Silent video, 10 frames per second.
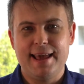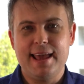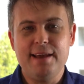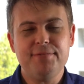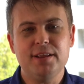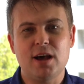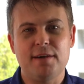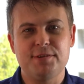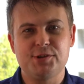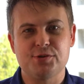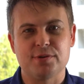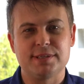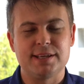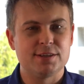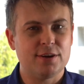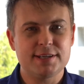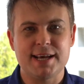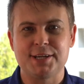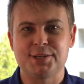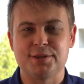If the life insurance is not
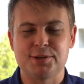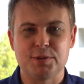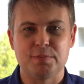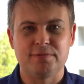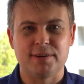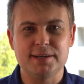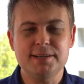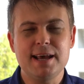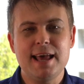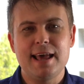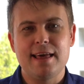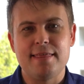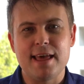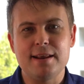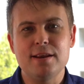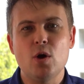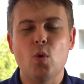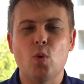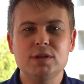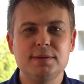attached to the super fund, then
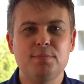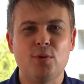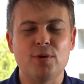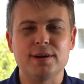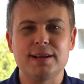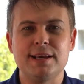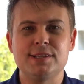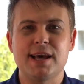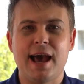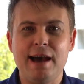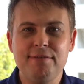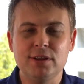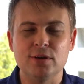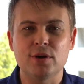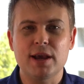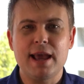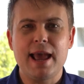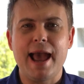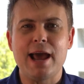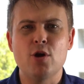what's important is to have a look
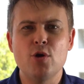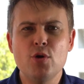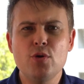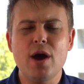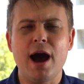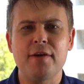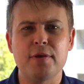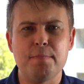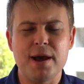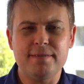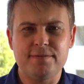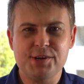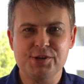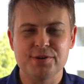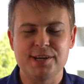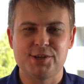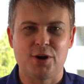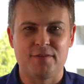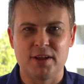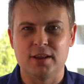at who are the beneficiaries
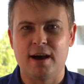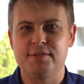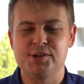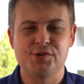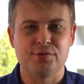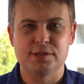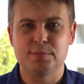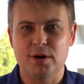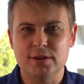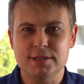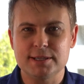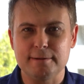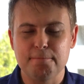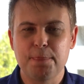of the life insurance policy.